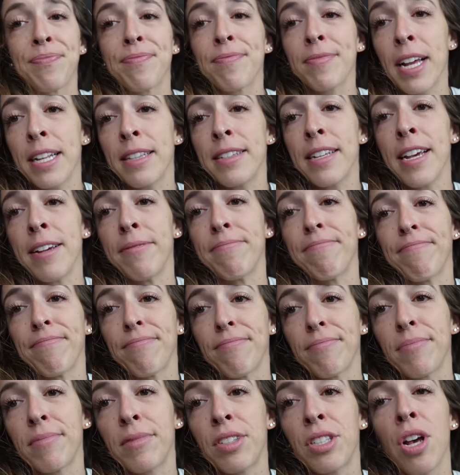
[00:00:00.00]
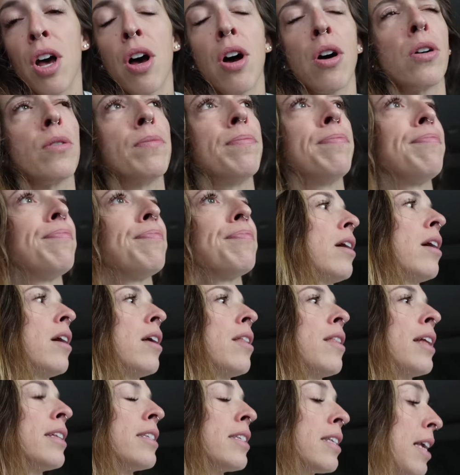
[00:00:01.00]
that's it. So
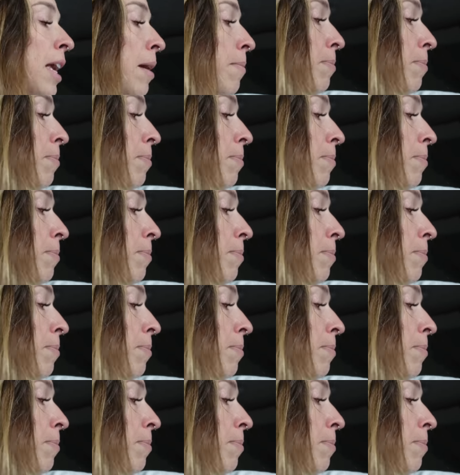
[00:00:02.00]
that's the